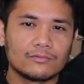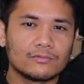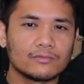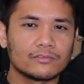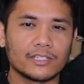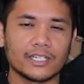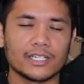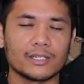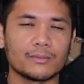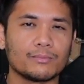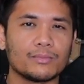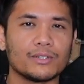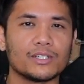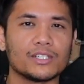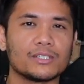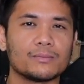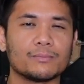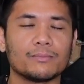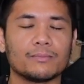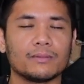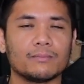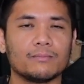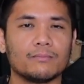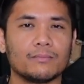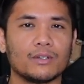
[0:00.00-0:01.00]
trying to push
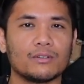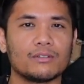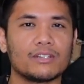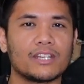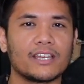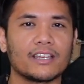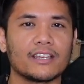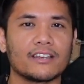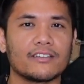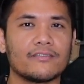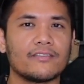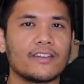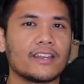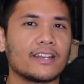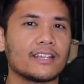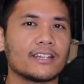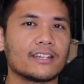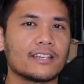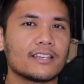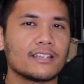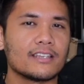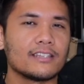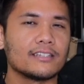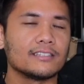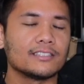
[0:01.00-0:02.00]
Bottega
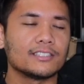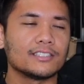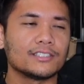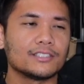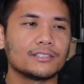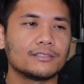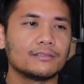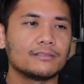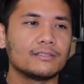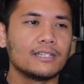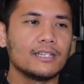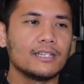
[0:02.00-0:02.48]
Veneta into.